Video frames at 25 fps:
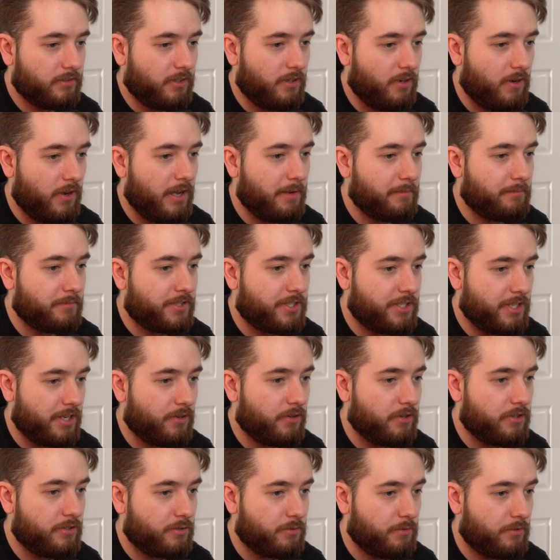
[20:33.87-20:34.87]
I am
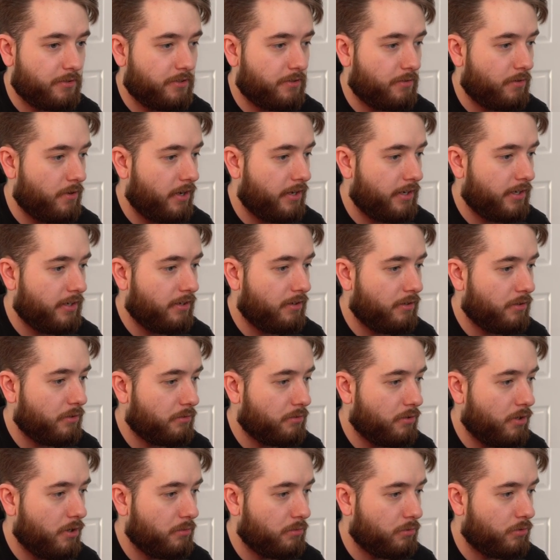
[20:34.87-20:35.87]
serious with you right now.
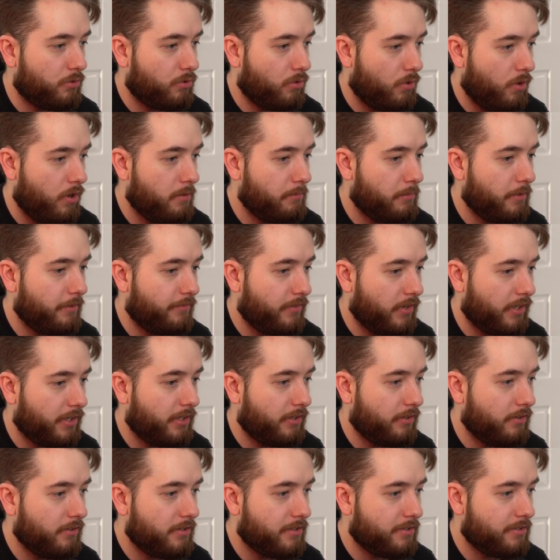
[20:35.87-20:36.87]
I'll, I'll cry my
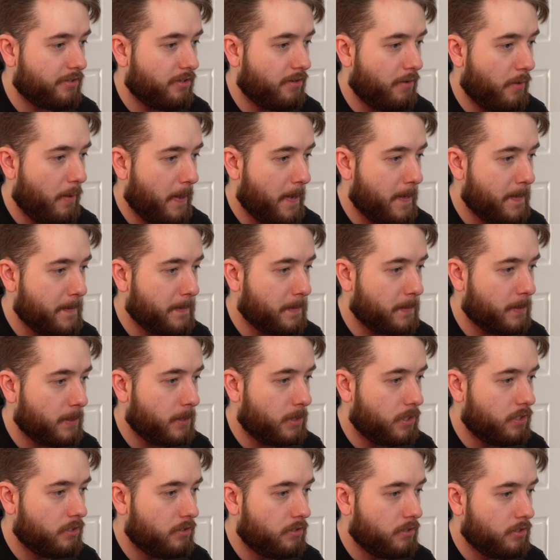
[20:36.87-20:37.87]
fucking eyes out.
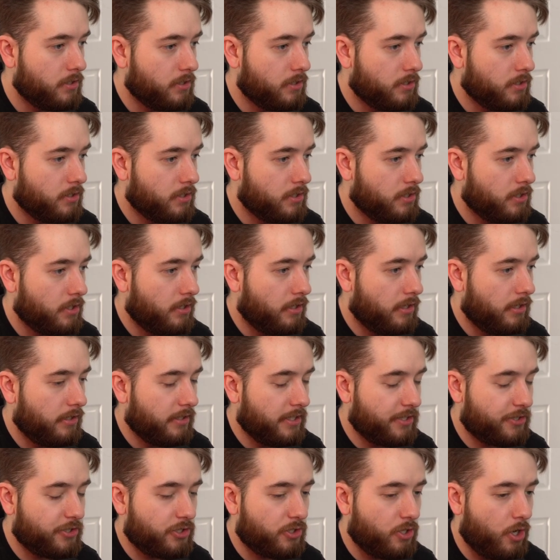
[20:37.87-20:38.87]

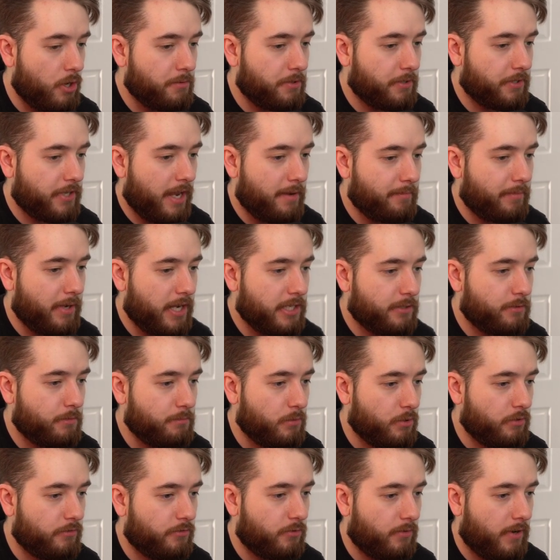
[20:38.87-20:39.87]
Let's just hope the campaign's
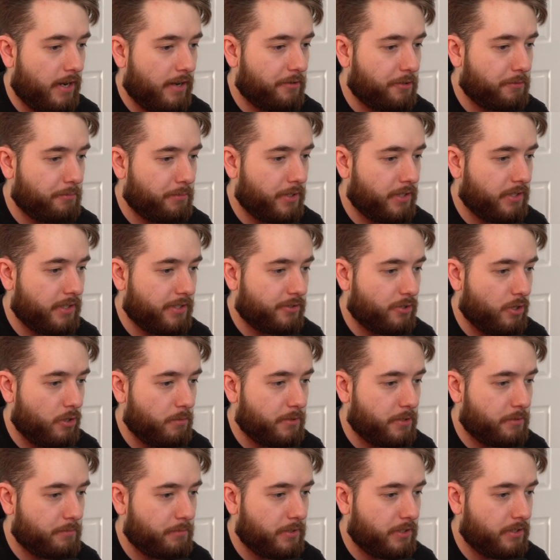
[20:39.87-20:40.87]
been moved around a bit. Let's
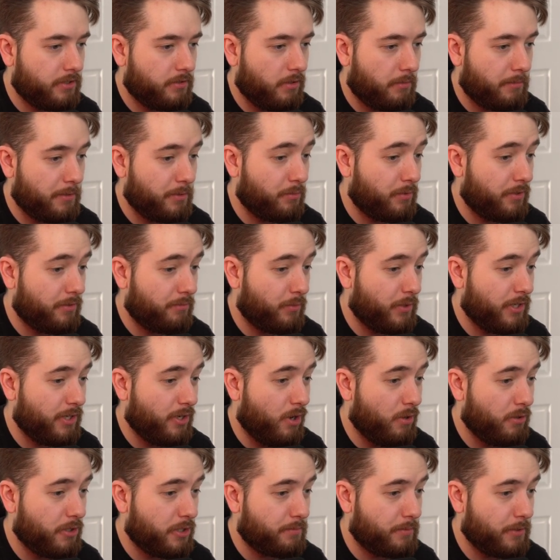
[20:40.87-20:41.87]
hope it's been... I mean, we, we
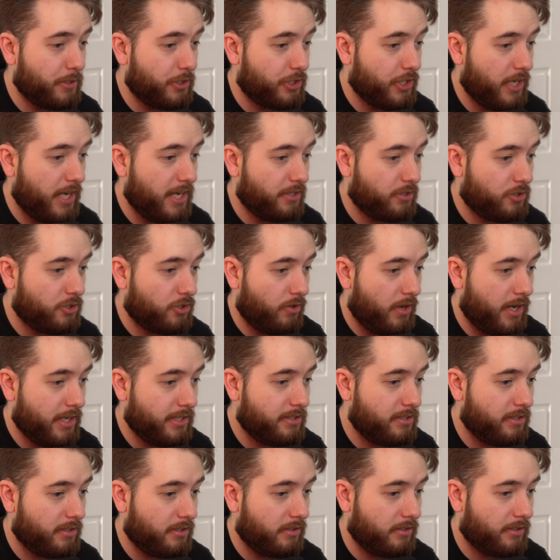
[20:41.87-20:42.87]
know it's been changed
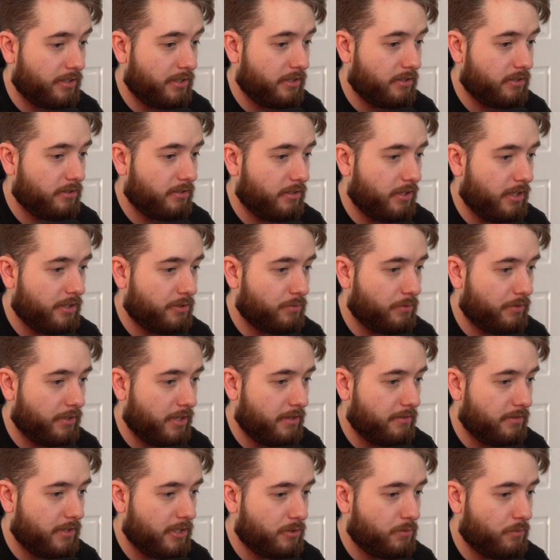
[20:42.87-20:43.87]
drastically. That's what
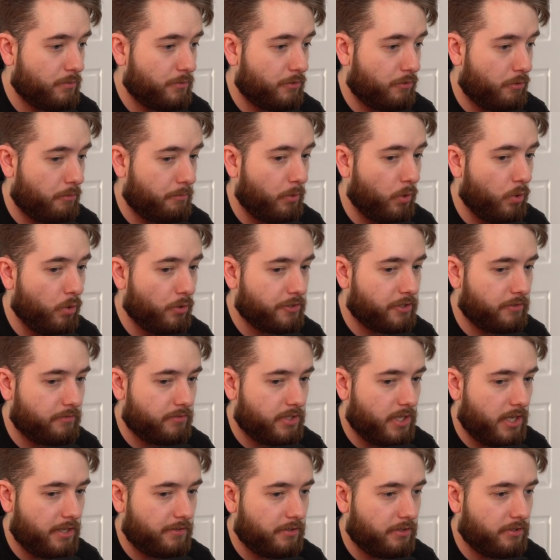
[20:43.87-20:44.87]
they that's what the reports have
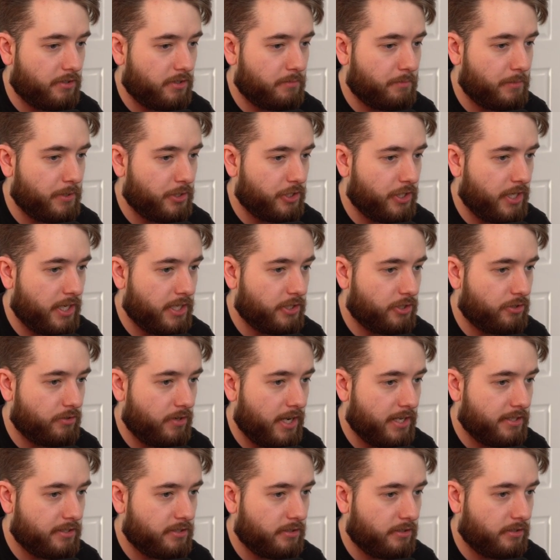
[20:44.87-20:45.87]
said, that it's been changed
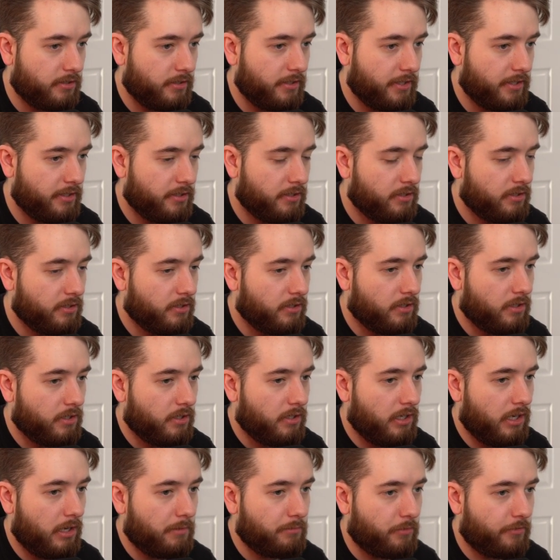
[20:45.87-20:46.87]
drastically.
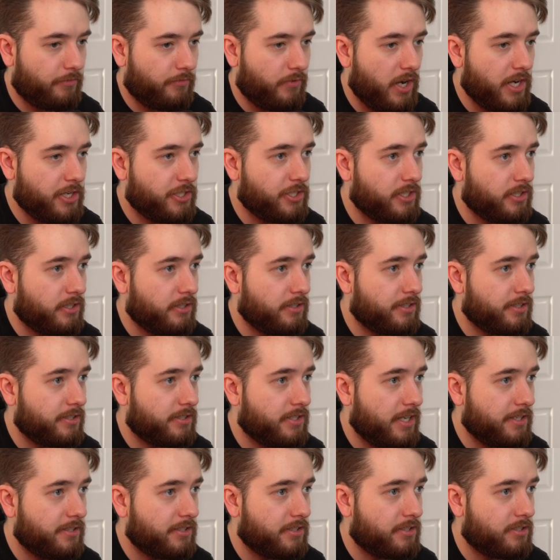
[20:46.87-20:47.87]
I'm refreshing because it
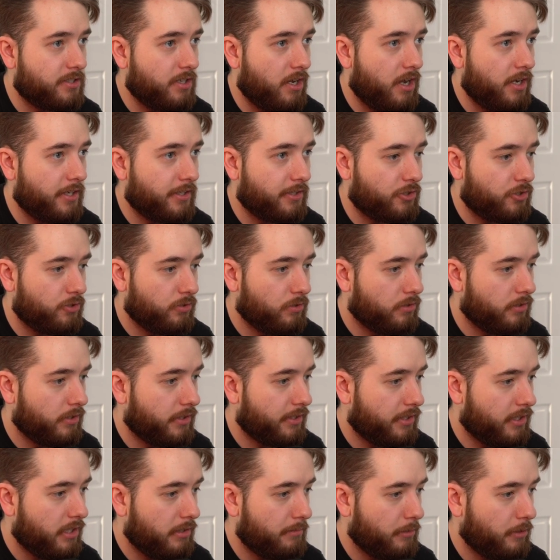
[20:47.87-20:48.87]
says it's starting
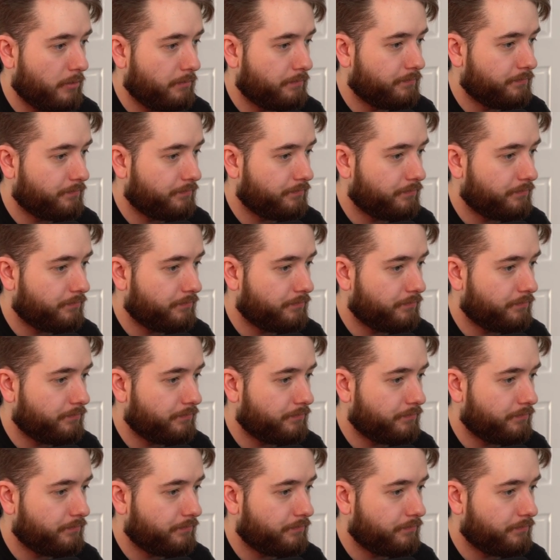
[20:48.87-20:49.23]
shortly. Come on.